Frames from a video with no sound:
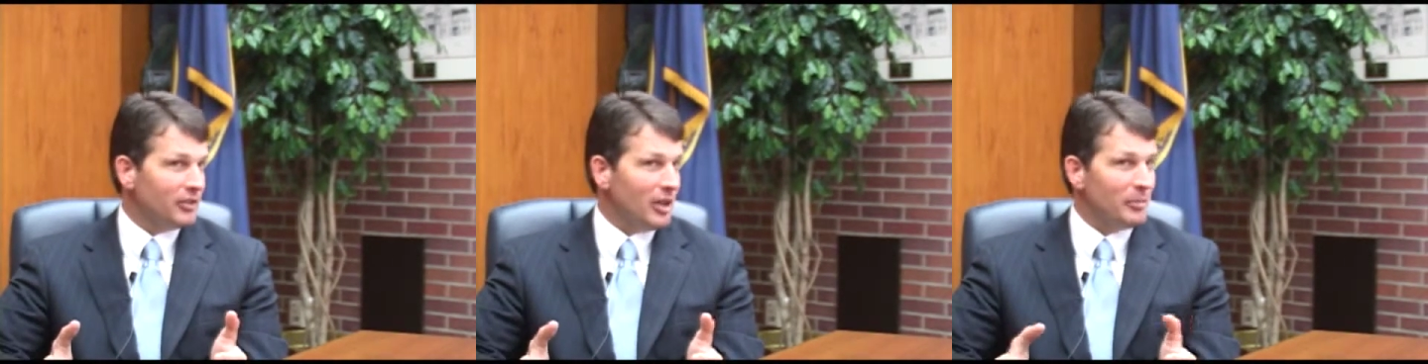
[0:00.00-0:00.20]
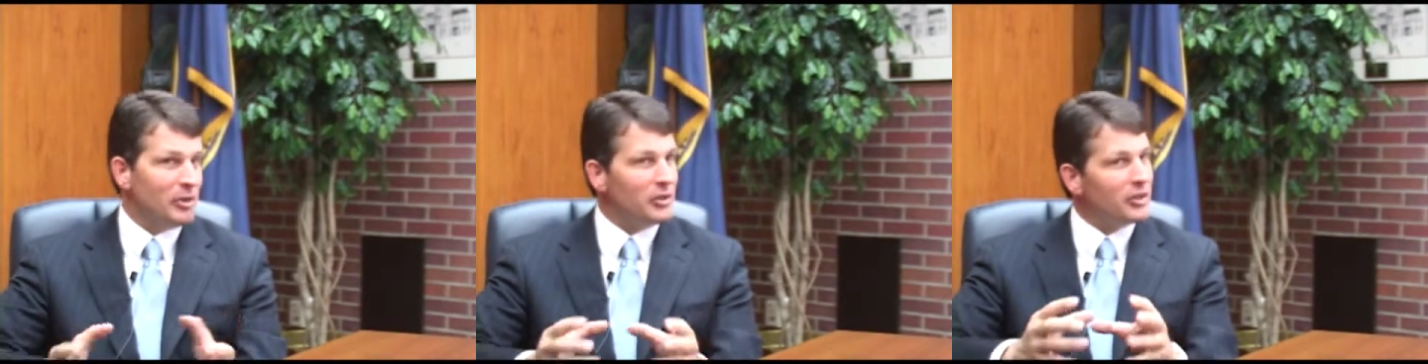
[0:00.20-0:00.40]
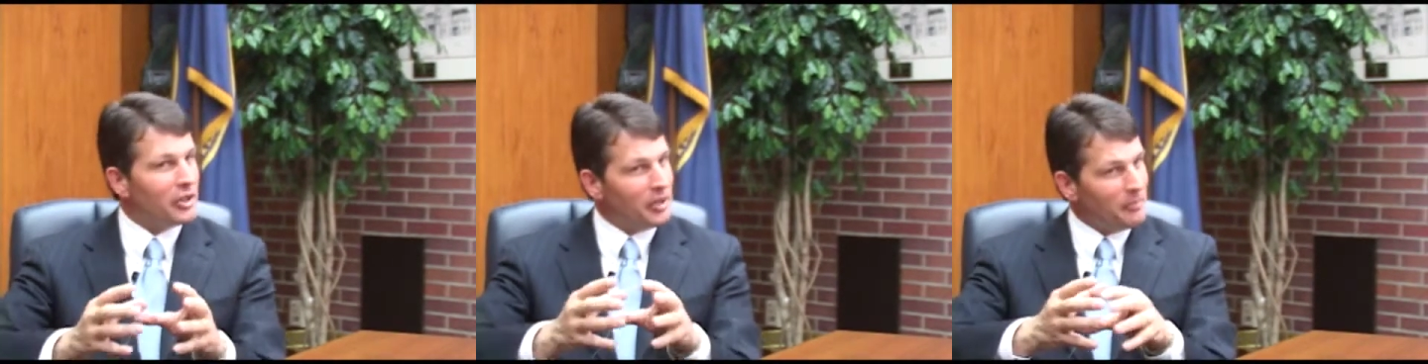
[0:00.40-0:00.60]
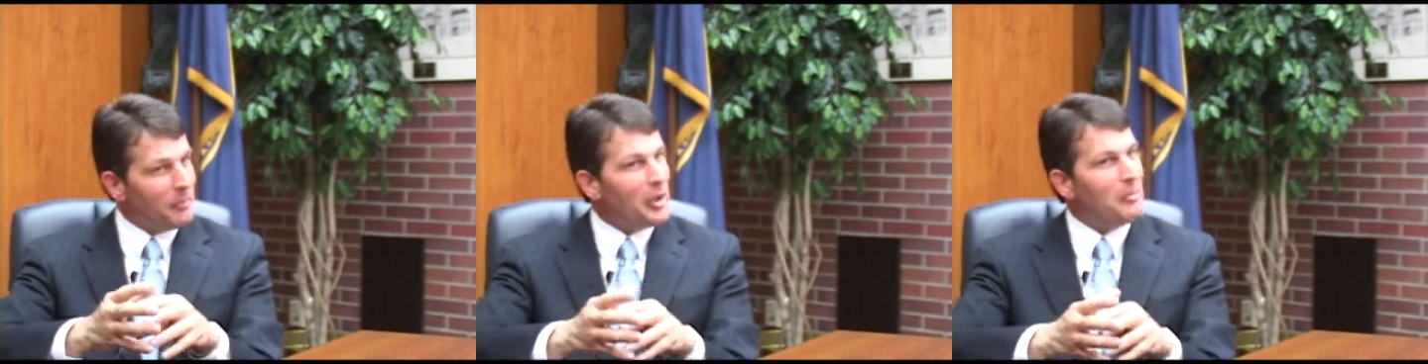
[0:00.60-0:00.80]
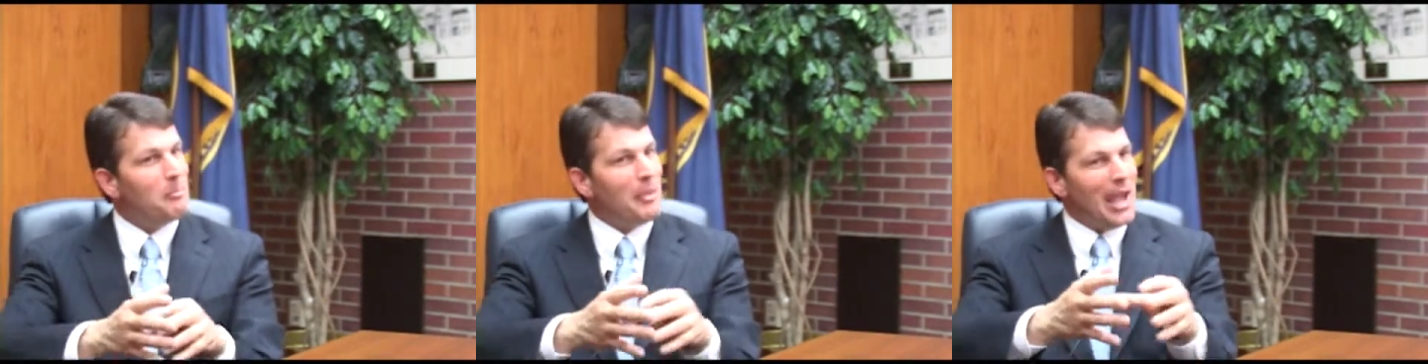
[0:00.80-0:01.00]
I mean, you can
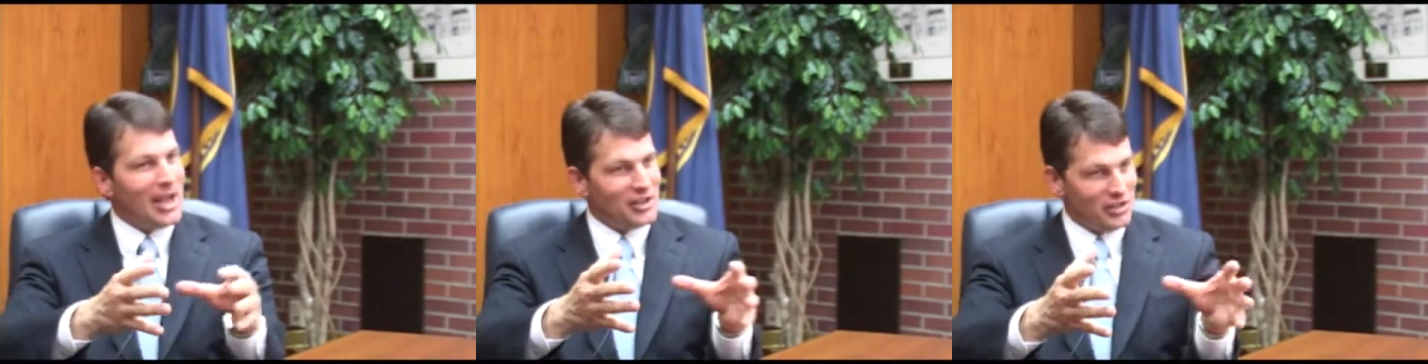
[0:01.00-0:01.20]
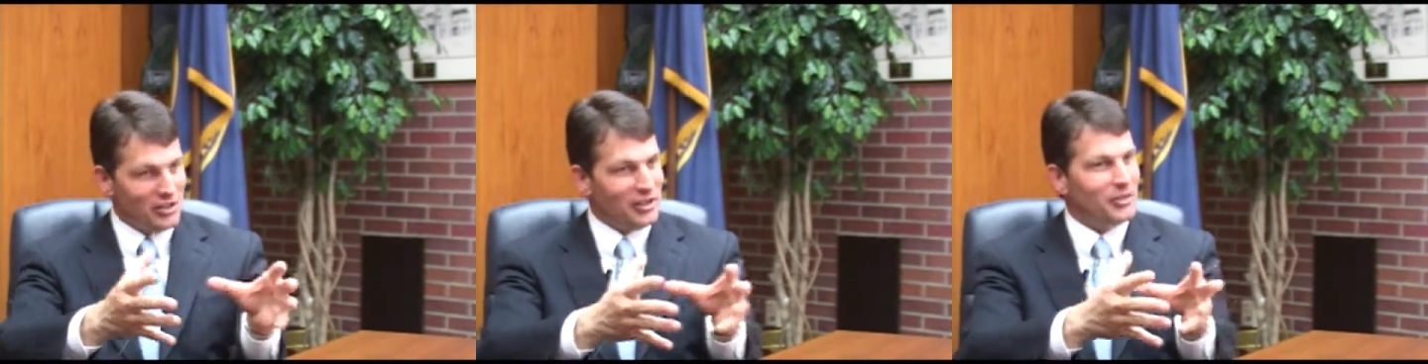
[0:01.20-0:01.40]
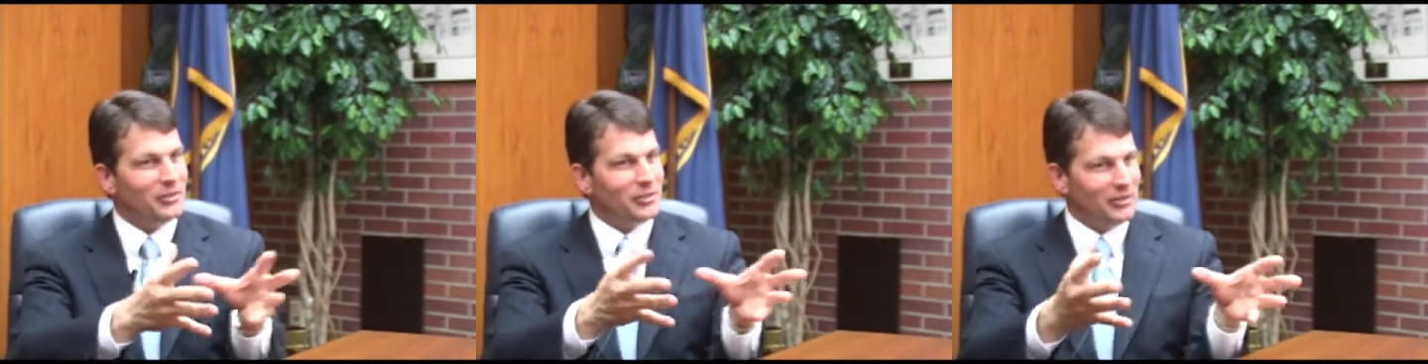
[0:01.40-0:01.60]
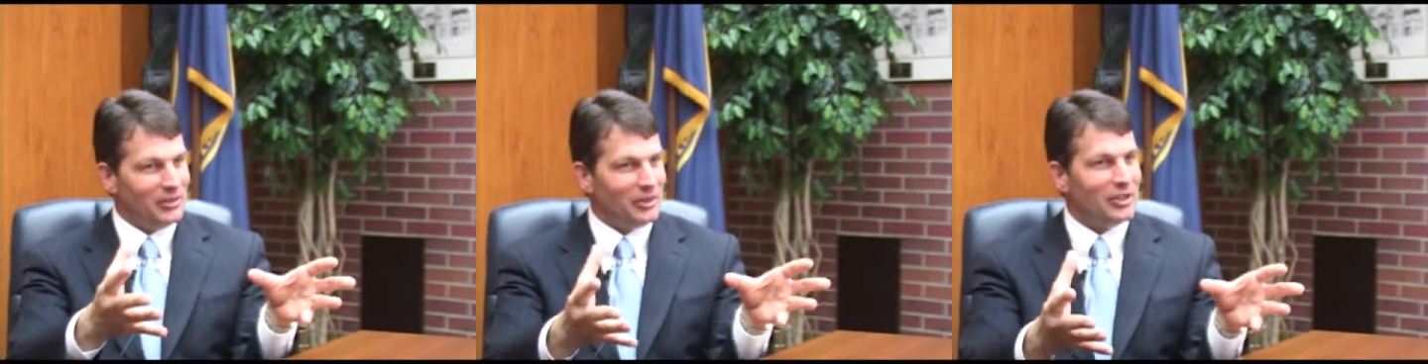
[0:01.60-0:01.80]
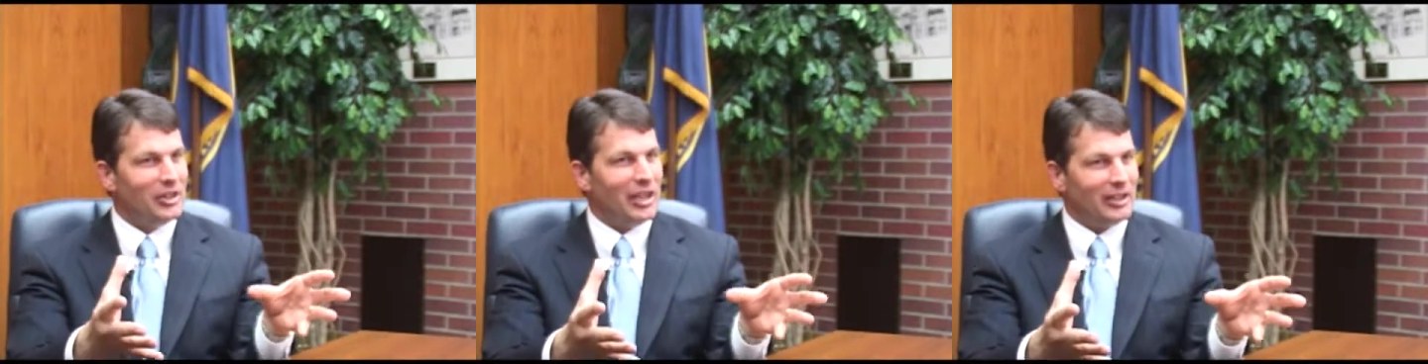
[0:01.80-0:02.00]
imagine, you know,
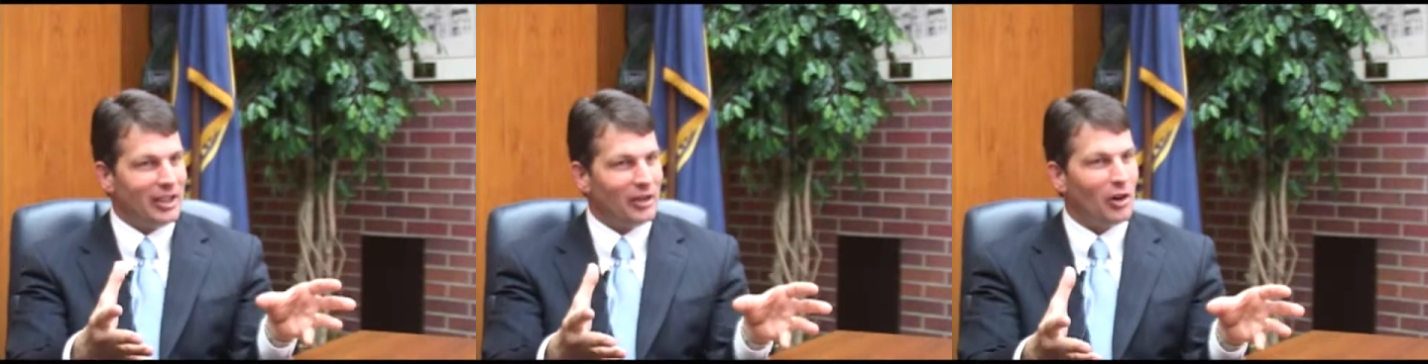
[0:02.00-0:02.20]
looking at that